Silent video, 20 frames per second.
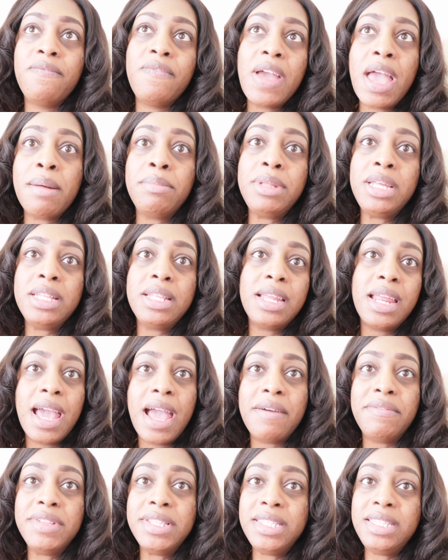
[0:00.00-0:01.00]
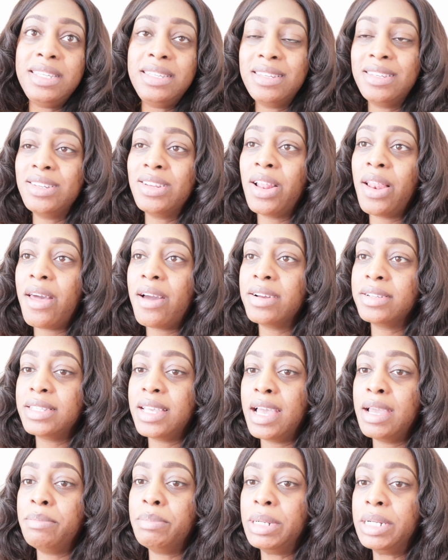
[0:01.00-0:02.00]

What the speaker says: family that I haven't seen in a long time.